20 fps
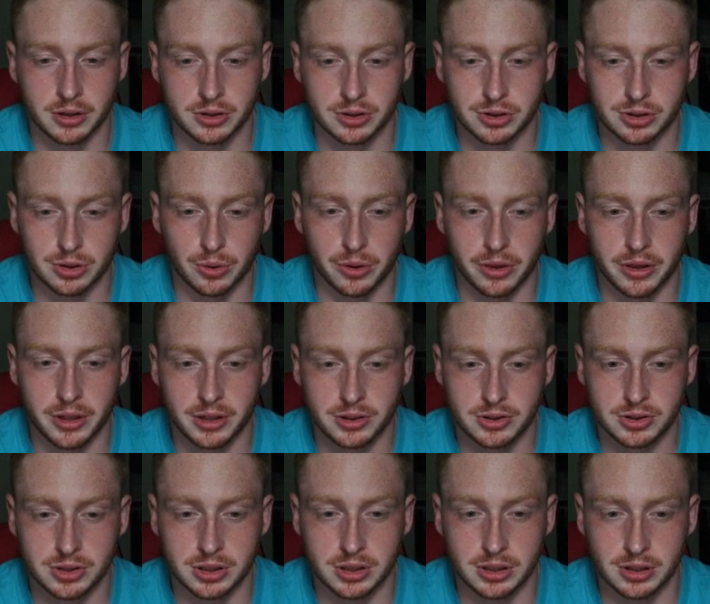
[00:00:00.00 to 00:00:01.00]
So
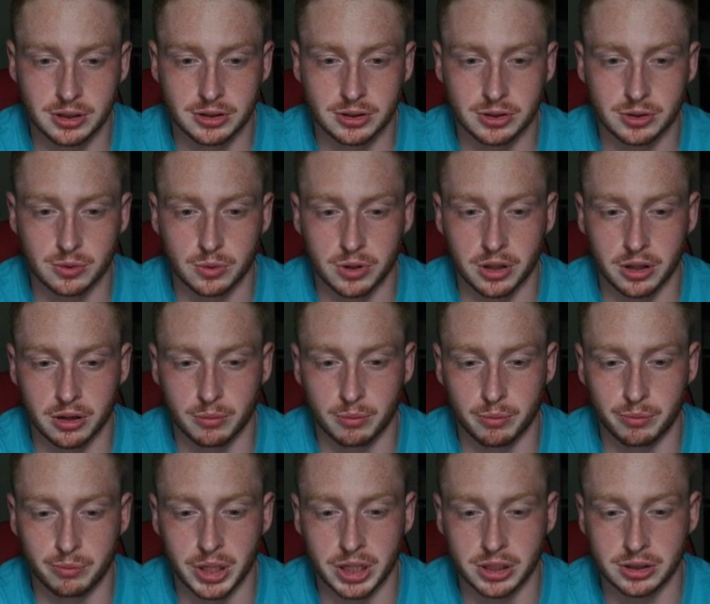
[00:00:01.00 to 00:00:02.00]
this is with
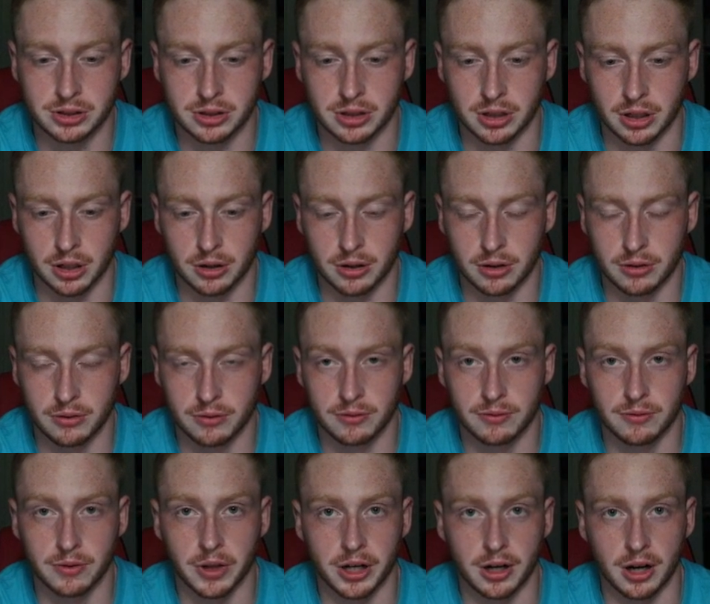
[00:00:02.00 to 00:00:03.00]
basic
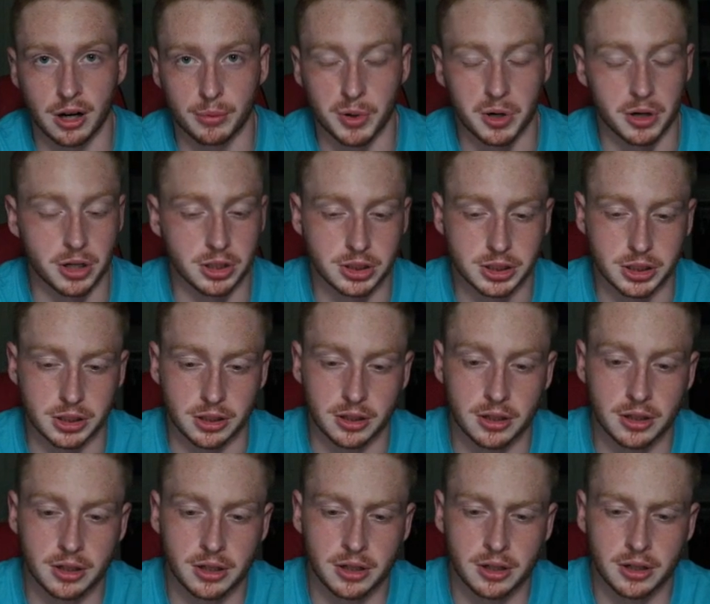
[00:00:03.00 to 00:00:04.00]
flight operation.
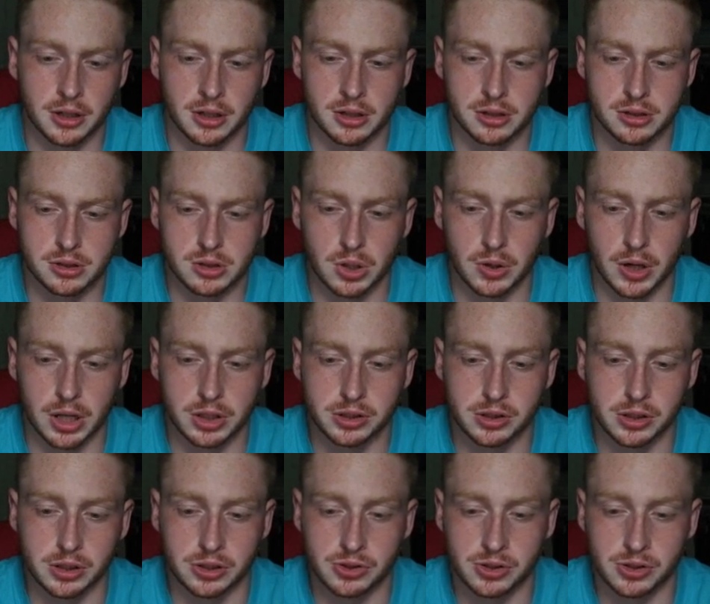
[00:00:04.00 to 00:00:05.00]
So as you can